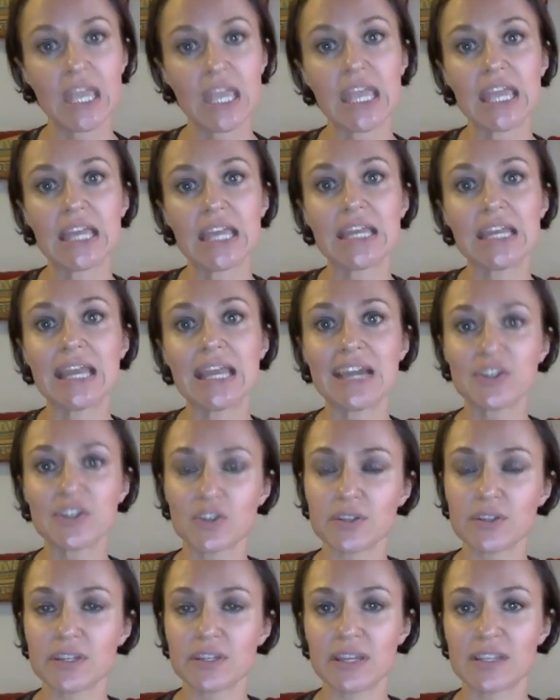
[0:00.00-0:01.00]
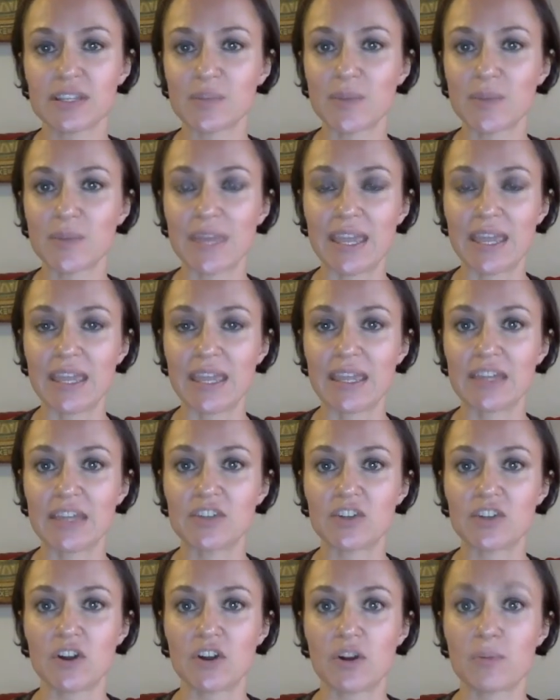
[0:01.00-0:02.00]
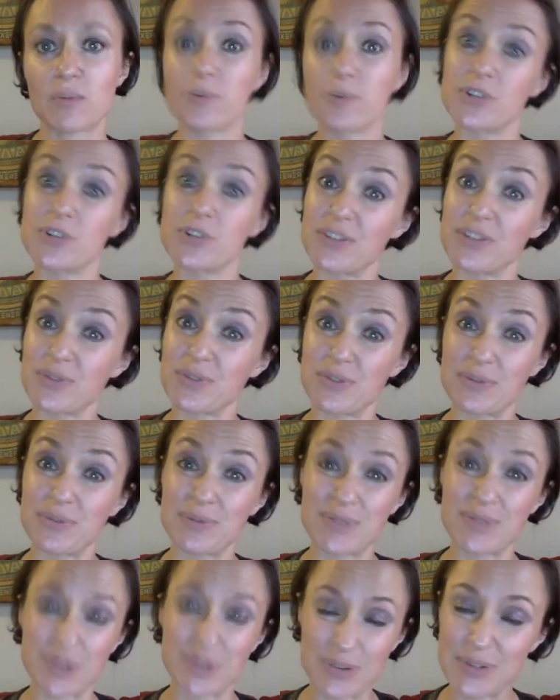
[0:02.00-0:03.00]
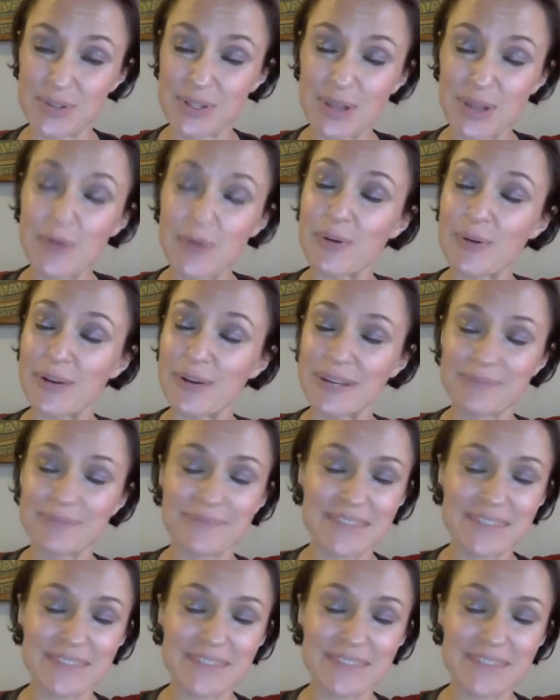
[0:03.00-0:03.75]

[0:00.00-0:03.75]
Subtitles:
And naturally, as we age, our progesterone starts lowering.